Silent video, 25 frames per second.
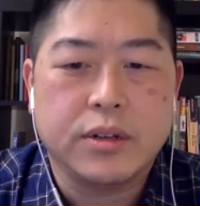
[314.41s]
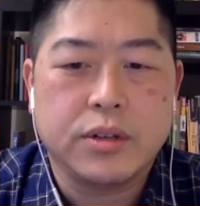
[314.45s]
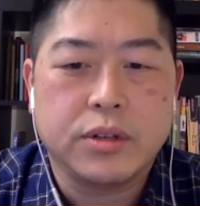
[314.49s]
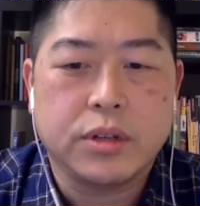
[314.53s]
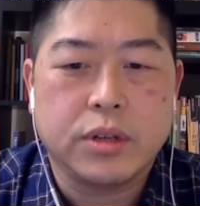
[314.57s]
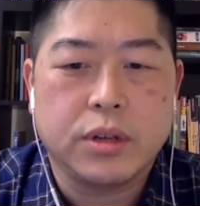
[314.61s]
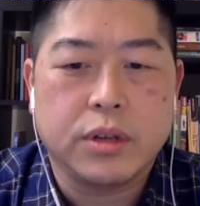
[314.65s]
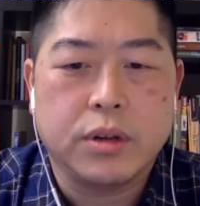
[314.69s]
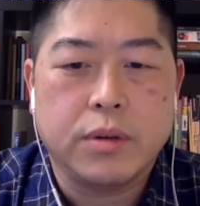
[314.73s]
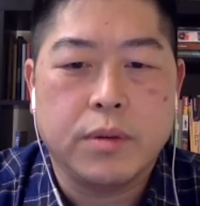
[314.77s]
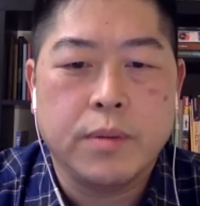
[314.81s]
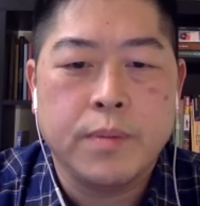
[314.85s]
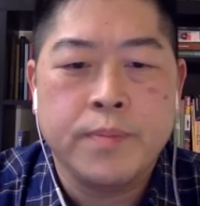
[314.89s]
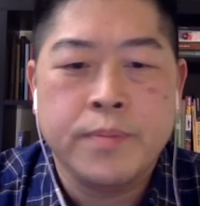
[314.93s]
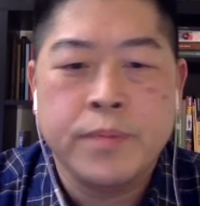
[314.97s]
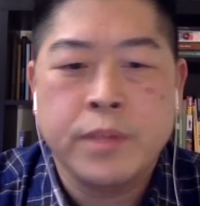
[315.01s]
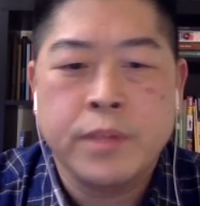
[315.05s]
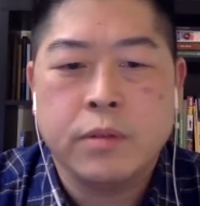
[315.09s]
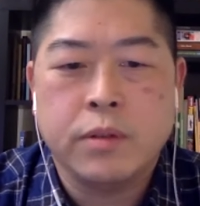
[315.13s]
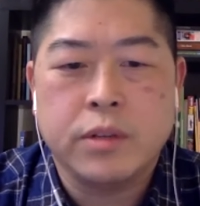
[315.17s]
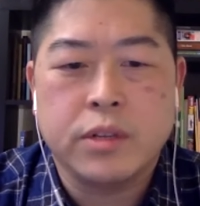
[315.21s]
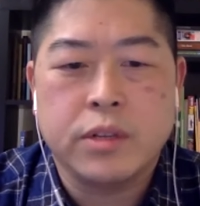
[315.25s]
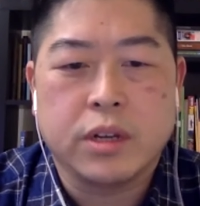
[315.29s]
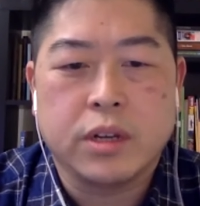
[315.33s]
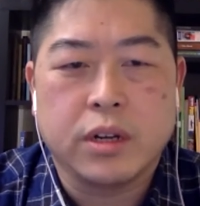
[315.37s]
So
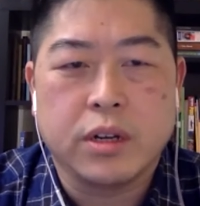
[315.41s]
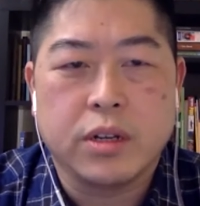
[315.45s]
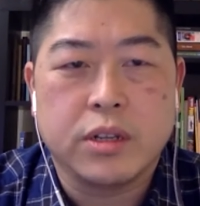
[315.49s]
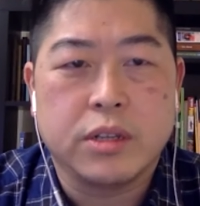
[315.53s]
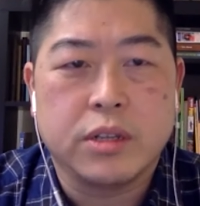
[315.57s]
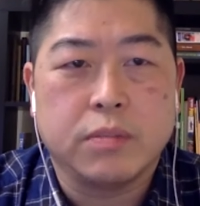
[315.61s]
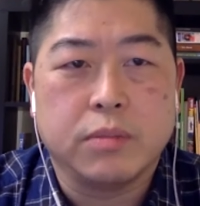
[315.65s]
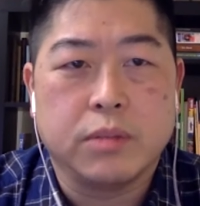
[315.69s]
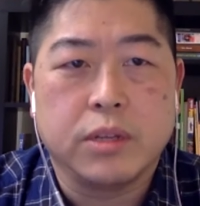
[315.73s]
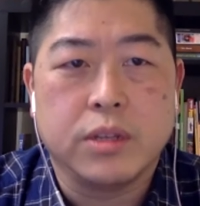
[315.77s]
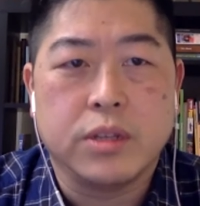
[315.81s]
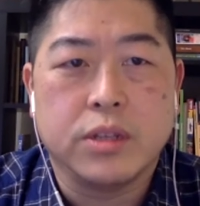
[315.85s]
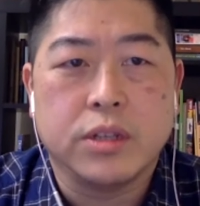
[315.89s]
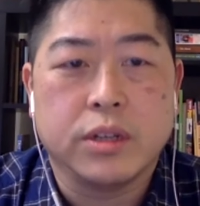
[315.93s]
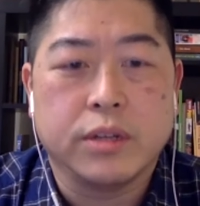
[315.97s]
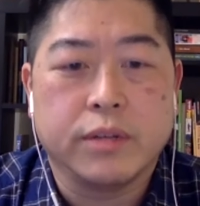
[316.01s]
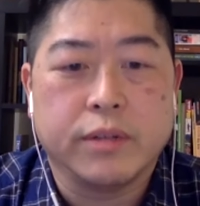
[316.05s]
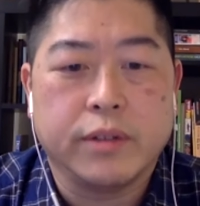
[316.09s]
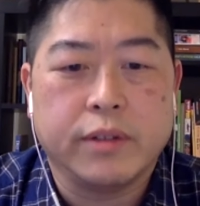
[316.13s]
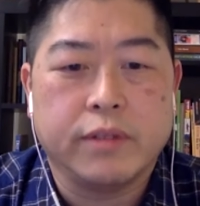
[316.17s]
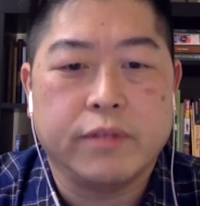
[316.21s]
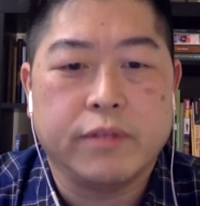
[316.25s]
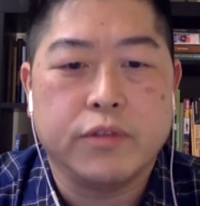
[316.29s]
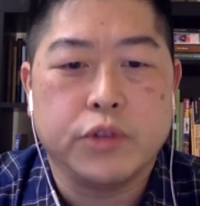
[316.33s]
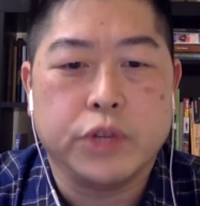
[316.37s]
we started some
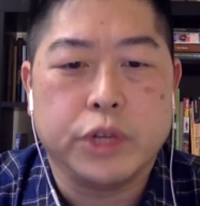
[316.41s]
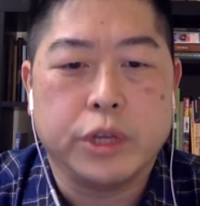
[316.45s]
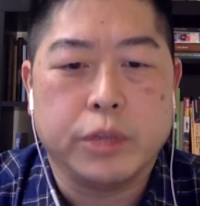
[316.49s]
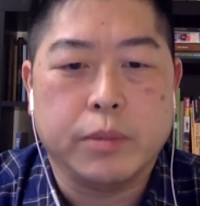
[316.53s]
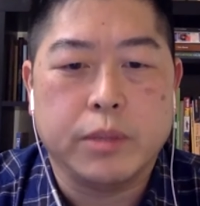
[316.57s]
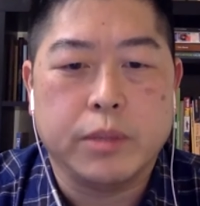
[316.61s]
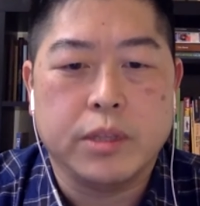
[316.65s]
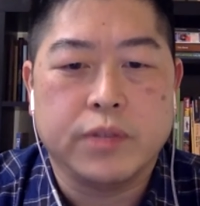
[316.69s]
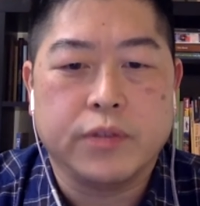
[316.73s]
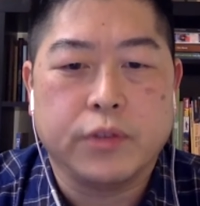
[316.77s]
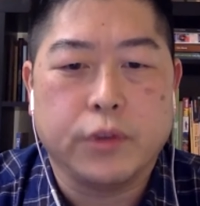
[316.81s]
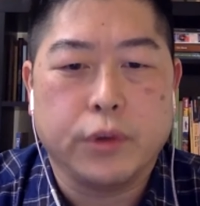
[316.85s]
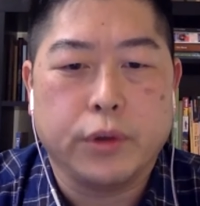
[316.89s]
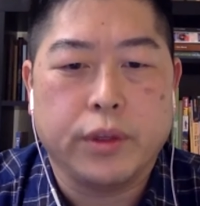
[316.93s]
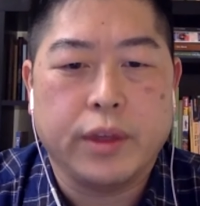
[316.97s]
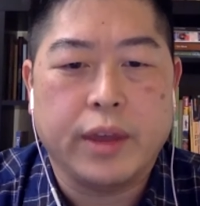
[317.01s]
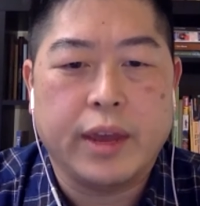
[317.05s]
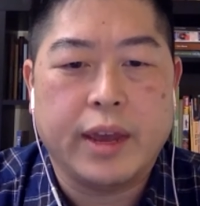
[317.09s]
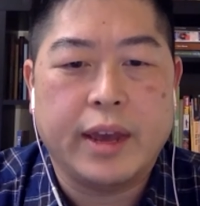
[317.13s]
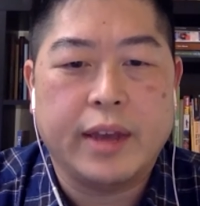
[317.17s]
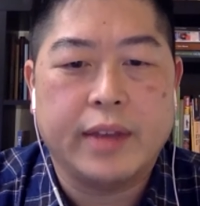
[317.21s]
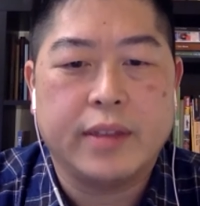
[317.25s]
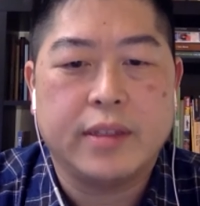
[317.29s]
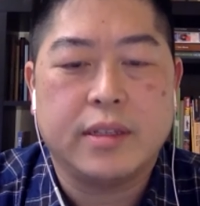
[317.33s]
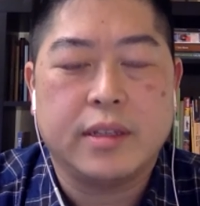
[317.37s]
conservative treatments for
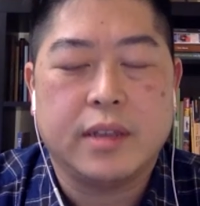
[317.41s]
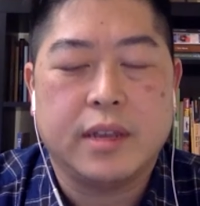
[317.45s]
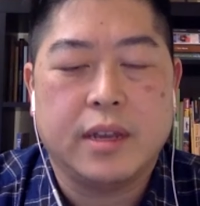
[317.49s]
that.